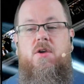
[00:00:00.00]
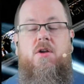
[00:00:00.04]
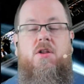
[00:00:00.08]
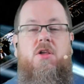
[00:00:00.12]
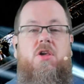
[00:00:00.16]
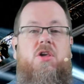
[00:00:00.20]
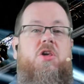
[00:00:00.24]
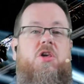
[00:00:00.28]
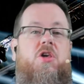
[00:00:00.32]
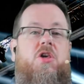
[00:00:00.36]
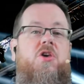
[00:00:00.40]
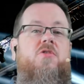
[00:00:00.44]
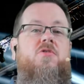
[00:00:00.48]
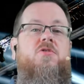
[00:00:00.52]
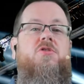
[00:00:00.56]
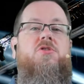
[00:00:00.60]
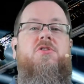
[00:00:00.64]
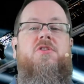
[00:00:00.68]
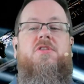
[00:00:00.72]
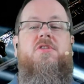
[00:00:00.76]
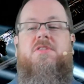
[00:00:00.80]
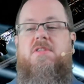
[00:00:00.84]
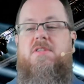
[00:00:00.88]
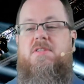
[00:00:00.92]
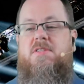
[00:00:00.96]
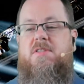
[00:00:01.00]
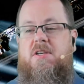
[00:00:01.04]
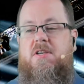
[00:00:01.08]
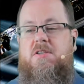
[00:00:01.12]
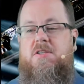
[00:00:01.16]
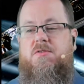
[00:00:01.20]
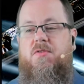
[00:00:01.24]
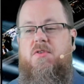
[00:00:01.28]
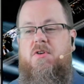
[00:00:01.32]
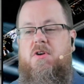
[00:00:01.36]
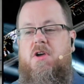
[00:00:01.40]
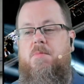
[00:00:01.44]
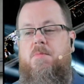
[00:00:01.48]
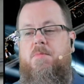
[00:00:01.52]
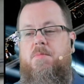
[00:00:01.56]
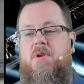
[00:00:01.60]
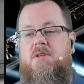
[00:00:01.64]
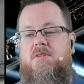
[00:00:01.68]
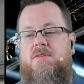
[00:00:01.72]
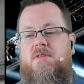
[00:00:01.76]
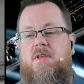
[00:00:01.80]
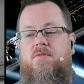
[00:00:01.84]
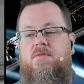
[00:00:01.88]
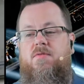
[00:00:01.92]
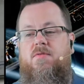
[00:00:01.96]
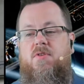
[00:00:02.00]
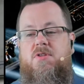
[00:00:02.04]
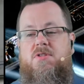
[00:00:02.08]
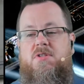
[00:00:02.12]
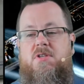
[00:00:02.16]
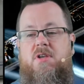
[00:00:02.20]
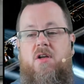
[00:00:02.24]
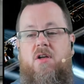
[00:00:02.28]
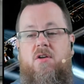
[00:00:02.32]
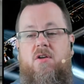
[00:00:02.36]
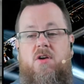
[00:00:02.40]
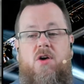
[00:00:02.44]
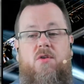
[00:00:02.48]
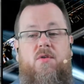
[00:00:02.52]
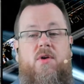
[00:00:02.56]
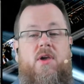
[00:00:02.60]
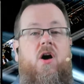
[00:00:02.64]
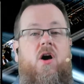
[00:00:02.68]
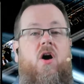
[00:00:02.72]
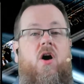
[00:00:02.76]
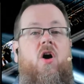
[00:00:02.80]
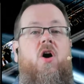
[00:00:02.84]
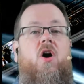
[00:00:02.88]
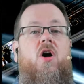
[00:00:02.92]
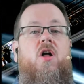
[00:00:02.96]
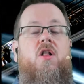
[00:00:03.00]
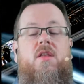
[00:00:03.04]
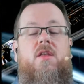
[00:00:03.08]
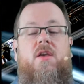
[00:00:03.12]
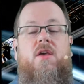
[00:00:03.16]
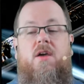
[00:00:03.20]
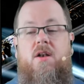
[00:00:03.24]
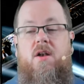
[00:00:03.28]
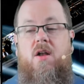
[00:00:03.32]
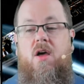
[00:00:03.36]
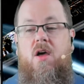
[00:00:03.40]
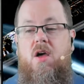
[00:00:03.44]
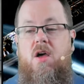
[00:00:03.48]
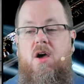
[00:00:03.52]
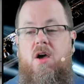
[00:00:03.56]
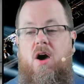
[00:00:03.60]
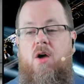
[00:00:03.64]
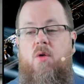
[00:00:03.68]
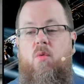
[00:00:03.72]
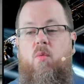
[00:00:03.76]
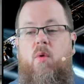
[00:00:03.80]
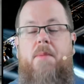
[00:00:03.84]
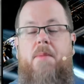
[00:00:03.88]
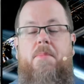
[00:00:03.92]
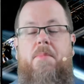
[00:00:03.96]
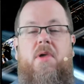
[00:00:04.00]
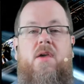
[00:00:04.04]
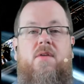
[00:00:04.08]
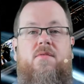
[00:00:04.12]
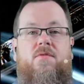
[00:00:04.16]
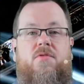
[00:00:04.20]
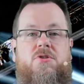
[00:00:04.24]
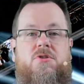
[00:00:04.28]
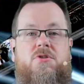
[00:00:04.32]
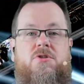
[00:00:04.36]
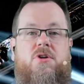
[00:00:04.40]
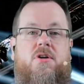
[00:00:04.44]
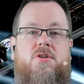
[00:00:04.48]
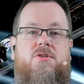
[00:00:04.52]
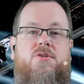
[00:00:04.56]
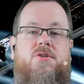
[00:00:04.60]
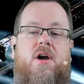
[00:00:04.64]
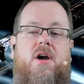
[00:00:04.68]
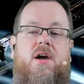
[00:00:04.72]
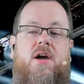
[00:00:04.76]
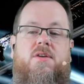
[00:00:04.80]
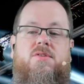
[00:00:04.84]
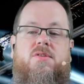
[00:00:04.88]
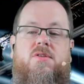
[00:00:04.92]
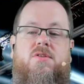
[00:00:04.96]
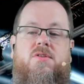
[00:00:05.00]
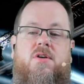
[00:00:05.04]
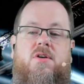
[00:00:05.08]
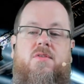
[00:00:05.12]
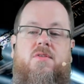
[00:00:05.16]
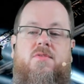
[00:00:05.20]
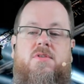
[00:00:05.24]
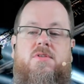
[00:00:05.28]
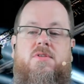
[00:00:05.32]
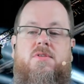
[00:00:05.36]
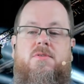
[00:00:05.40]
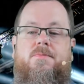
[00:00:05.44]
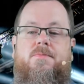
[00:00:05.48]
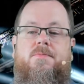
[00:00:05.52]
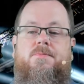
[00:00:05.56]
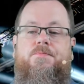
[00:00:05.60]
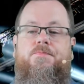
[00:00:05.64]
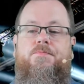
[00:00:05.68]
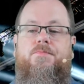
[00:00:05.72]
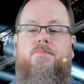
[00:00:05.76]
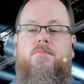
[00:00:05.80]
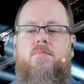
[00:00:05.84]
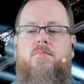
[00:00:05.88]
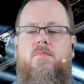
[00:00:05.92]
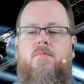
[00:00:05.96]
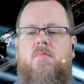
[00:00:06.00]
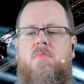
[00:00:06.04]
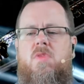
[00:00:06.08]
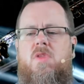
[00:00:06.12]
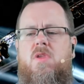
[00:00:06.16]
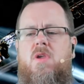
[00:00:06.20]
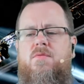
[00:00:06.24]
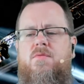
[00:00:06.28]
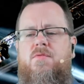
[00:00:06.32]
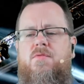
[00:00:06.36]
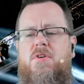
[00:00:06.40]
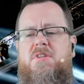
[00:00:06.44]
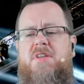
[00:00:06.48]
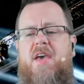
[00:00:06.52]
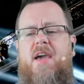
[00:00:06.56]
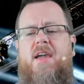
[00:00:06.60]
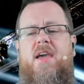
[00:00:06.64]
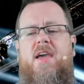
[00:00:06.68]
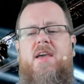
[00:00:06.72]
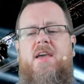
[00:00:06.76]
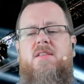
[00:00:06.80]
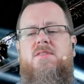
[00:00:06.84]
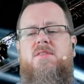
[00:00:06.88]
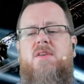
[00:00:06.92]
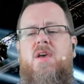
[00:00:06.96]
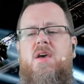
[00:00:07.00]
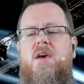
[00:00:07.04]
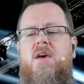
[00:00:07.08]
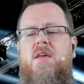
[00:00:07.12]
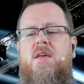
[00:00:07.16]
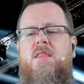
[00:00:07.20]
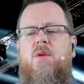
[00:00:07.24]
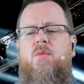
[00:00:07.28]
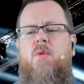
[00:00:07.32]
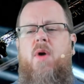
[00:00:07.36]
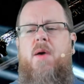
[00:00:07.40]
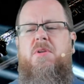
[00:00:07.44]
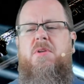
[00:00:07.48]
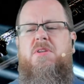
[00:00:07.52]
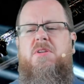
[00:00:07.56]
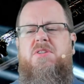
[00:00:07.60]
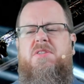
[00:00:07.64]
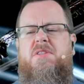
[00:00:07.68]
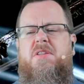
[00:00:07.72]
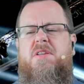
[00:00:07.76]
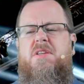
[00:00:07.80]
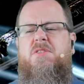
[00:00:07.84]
You had hugely successful companies like Vercel going all in on web infrastructure as a service. For decades, the web had